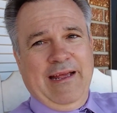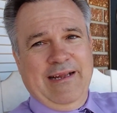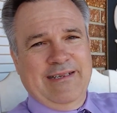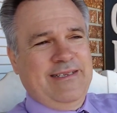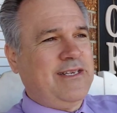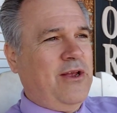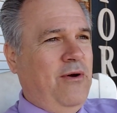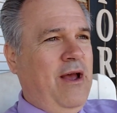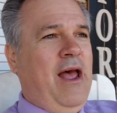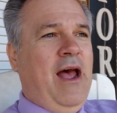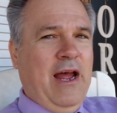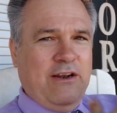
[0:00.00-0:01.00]
And so
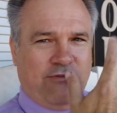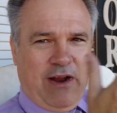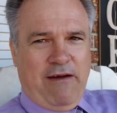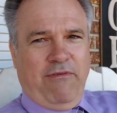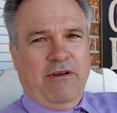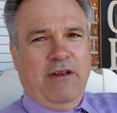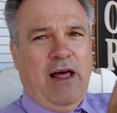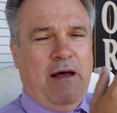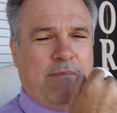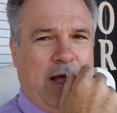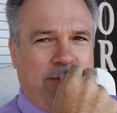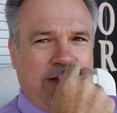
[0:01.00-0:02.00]
I traveled a
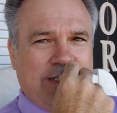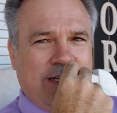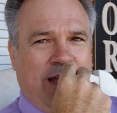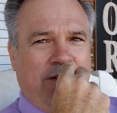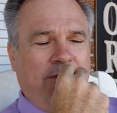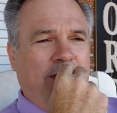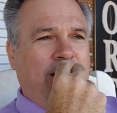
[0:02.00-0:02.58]
lot by myself.